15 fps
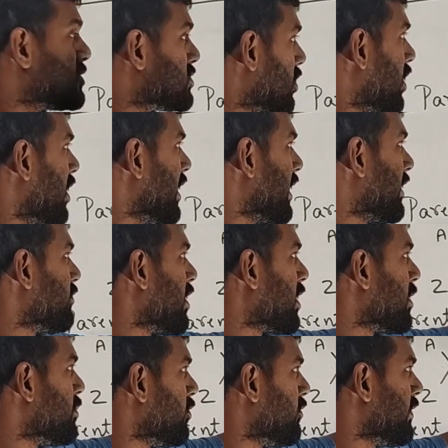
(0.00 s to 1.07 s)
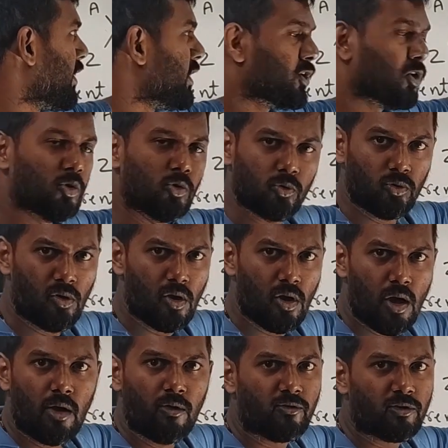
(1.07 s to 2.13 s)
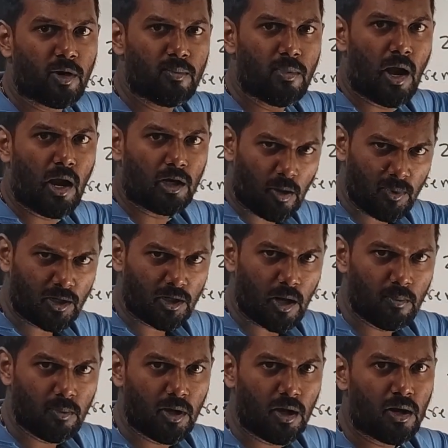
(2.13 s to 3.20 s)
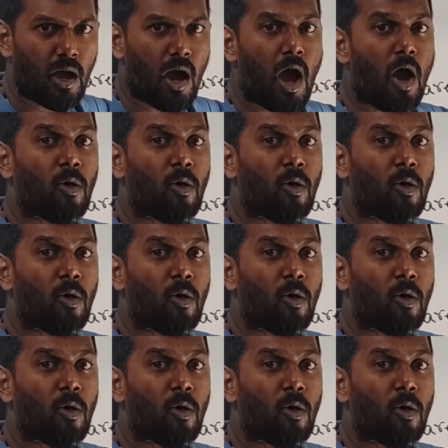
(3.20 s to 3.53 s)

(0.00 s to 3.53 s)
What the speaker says: So if you are removing 2 from atomic number,